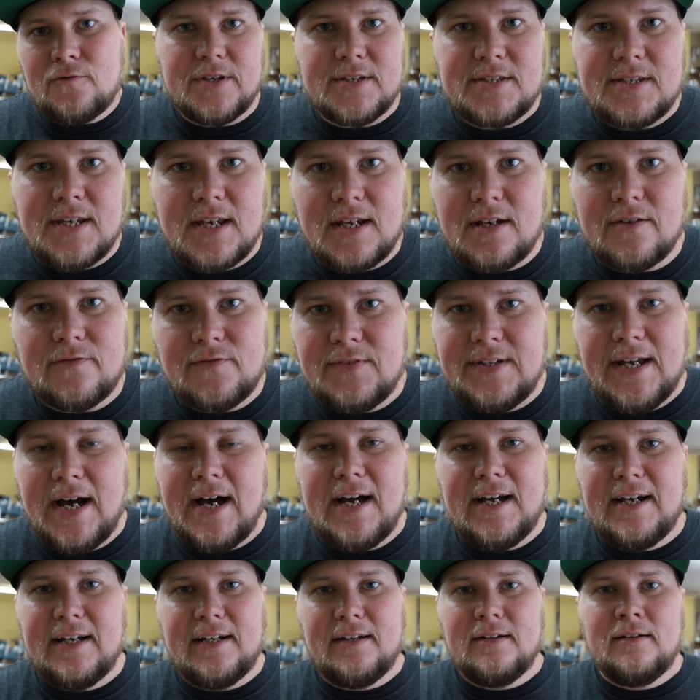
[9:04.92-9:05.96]
for the sake of
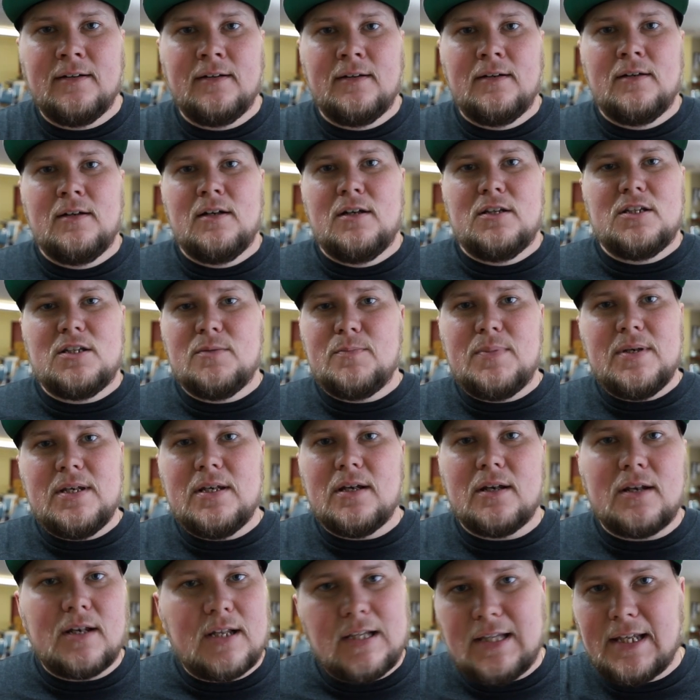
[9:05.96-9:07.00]
dying, to
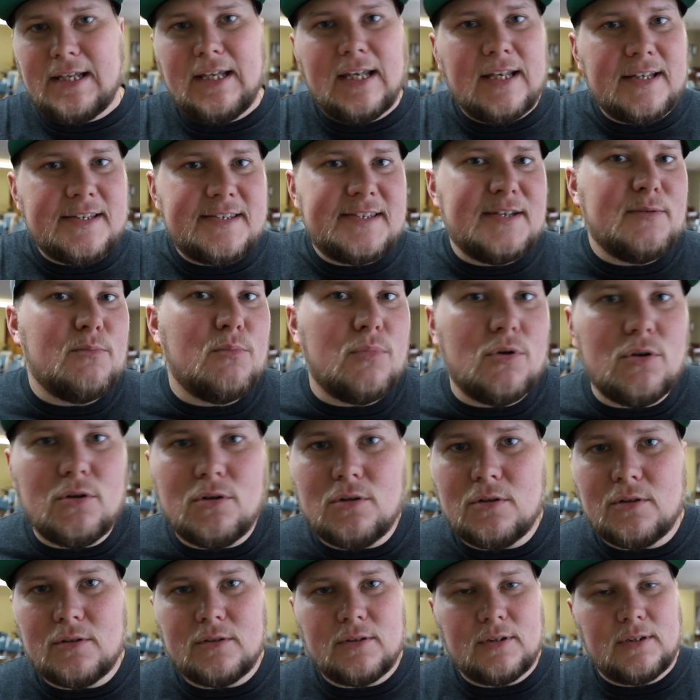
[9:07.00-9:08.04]
be a clinging
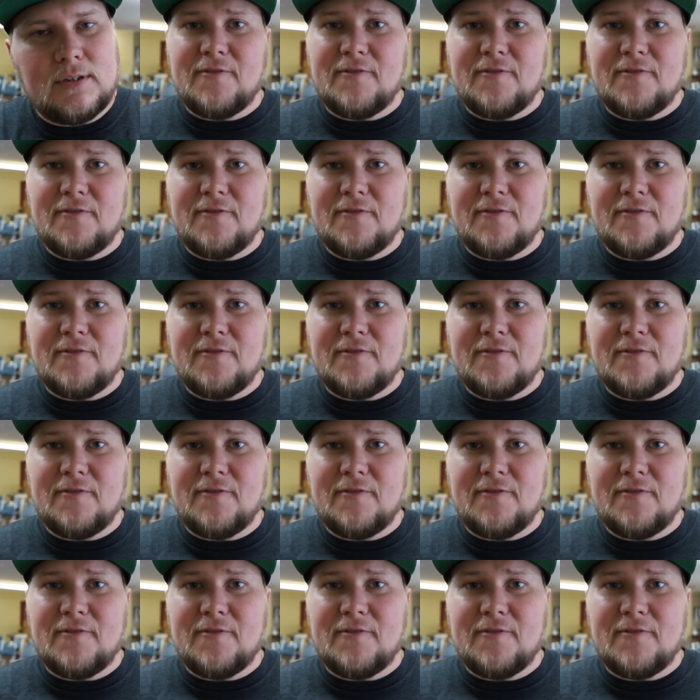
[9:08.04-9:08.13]
symbol.